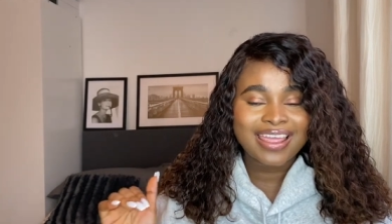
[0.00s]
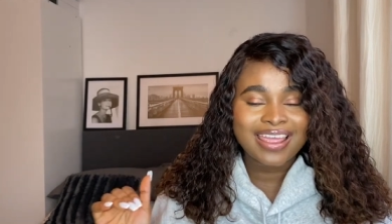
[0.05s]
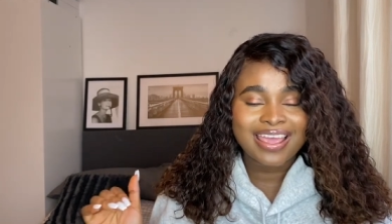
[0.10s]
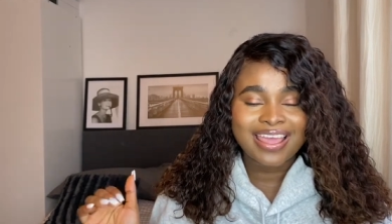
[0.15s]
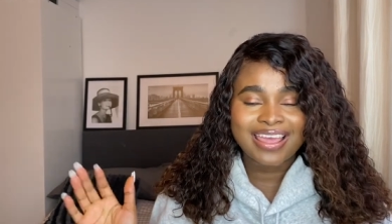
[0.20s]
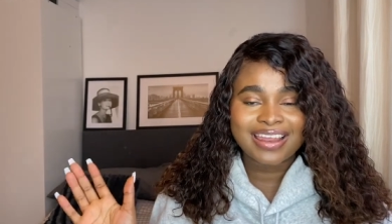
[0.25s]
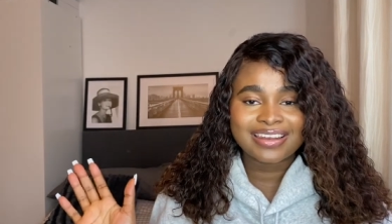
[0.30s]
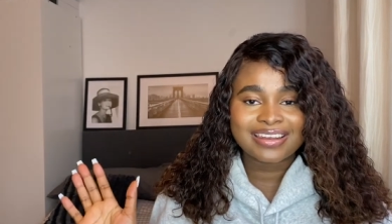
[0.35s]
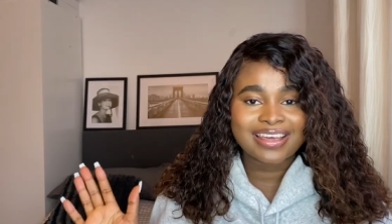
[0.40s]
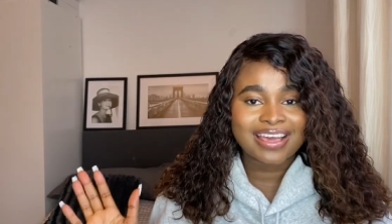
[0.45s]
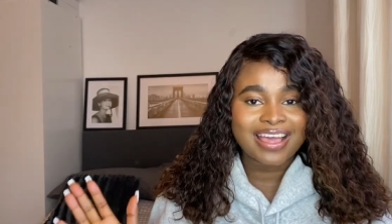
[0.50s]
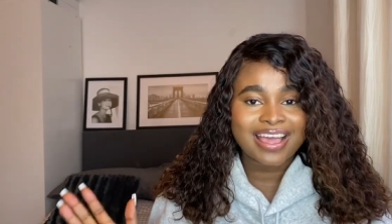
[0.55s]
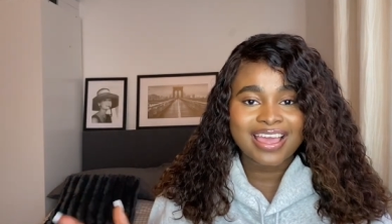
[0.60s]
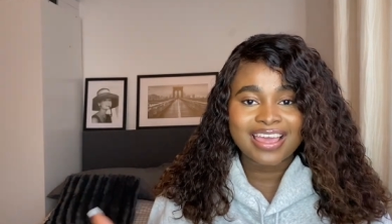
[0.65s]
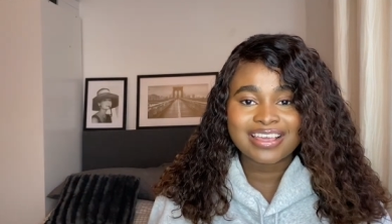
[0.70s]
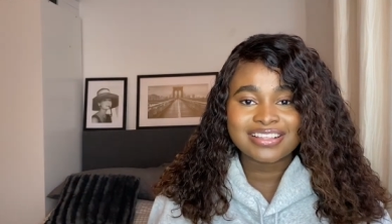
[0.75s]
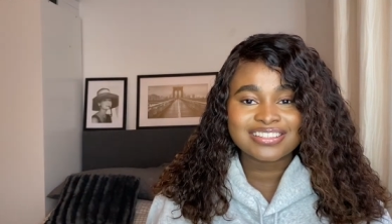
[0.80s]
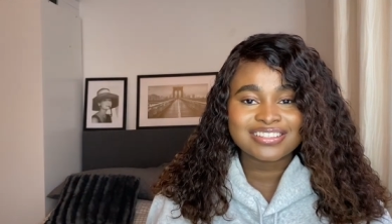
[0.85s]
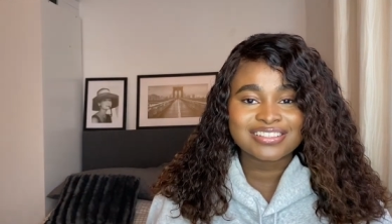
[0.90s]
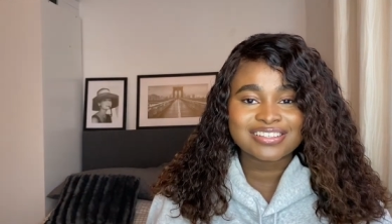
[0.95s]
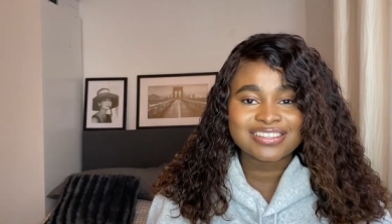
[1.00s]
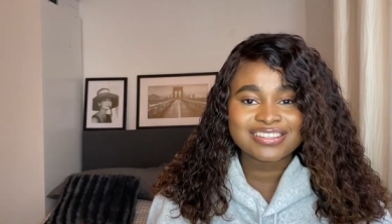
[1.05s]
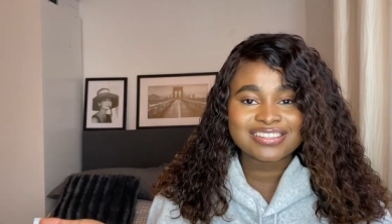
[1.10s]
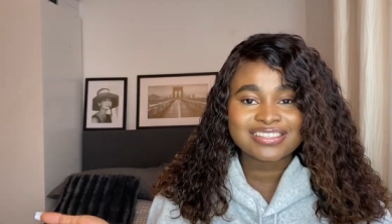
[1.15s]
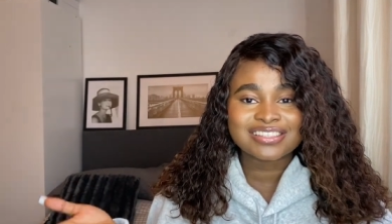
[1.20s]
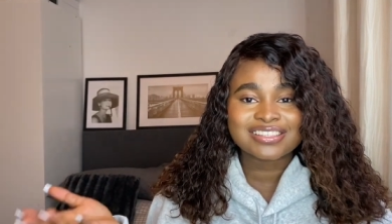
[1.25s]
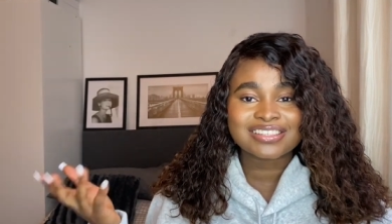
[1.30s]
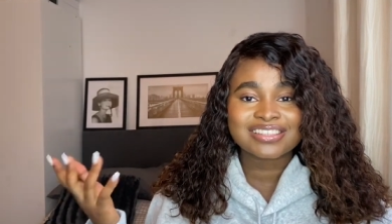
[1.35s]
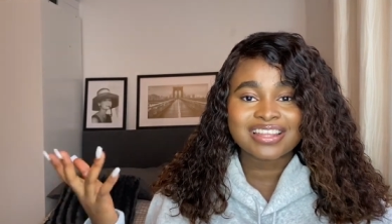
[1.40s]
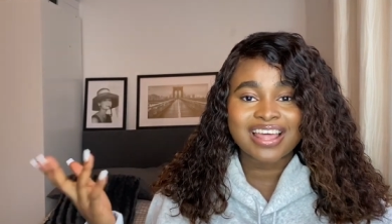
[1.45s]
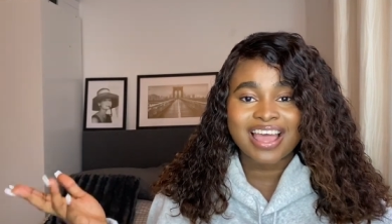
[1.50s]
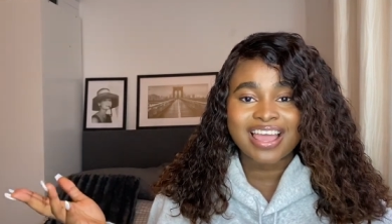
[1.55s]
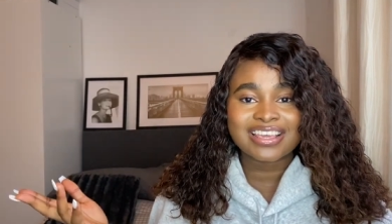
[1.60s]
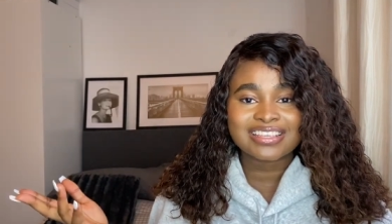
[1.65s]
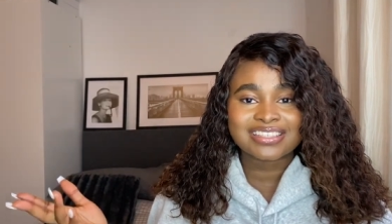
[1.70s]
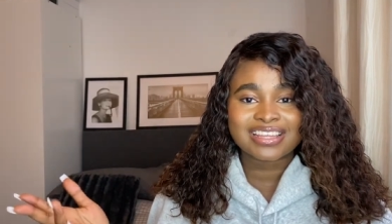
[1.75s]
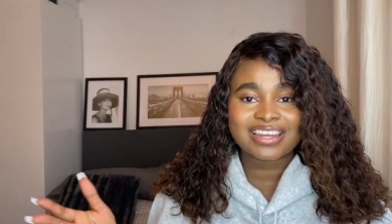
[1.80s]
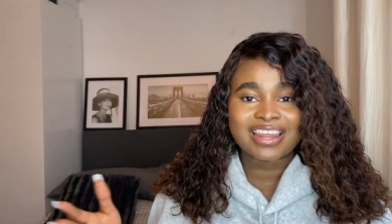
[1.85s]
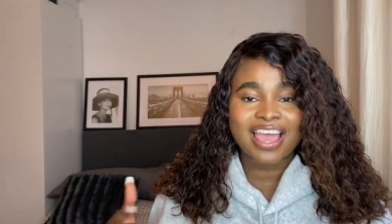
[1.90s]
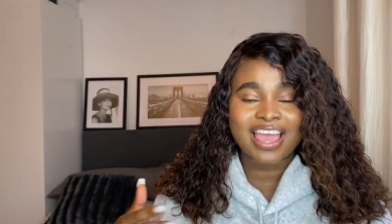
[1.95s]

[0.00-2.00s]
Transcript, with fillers: and it's just nice that